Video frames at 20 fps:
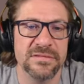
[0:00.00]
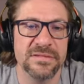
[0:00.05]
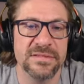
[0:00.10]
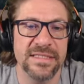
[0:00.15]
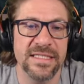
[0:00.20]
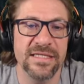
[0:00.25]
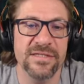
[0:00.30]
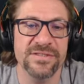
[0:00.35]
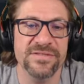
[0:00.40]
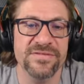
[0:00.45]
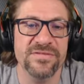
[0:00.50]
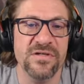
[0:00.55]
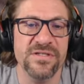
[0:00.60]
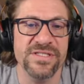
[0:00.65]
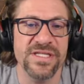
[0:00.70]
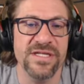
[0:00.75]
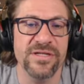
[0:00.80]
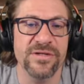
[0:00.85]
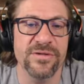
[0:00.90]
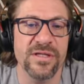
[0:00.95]
now, as far as
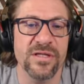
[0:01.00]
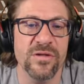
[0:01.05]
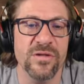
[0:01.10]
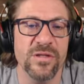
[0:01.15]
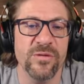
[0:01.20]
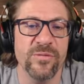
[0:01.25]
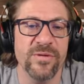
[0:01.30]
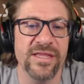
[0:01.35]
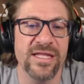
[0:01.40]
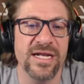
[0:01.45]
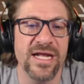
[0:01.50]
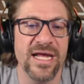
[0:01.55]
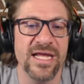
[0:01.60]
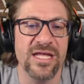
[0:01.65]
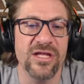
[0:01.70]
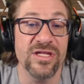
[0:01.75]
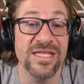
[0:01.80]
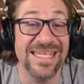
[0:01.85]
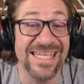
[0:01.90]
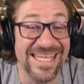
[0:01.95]
I know, the only way that I
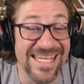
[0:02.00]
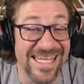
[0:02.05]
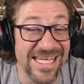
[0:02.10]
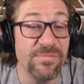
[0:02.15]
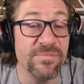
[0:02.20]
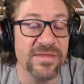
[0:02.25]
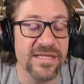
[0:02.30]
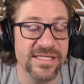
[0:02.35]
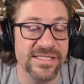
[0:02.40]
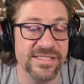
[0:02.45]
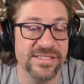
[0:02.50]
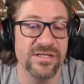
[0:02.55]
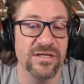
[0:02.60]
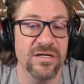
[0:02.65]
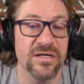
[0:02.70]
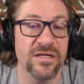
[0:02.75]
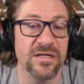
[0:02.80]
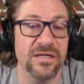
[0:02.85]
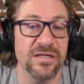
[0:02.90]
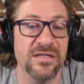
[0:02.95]
could keep this
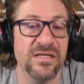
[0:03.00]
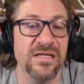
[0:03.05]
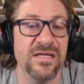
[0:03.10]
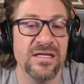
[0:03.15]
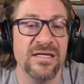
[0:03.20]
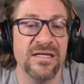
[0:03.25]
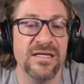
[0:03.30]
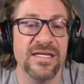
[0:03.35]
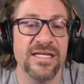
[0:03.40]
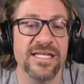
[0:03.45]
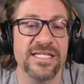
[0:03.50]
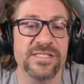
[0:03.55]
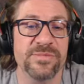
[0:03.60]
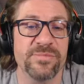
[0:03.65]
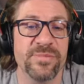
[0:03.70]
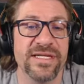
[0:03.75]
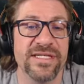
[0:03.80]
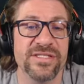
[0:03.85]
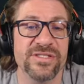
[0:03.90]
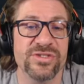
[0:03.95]
car is
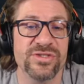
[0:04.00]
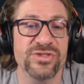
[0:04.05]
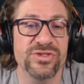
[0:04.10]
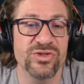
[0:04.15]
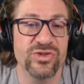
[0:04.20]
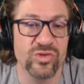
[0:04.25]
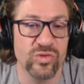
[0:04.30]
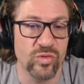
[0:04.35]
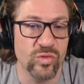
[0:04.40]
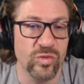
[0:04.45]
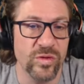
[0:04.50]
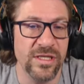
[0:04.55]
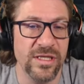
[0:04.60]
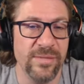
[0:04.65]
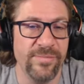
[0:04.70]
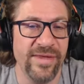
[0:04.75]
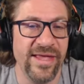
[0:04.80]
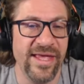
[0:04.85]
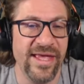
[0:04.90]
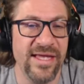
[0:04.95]
by destroying the
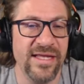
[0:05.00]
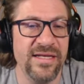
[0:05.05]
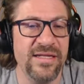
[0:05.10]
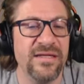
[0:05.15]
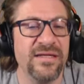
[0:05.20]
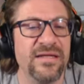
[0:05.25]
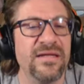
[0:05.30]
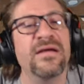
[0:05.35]
pad.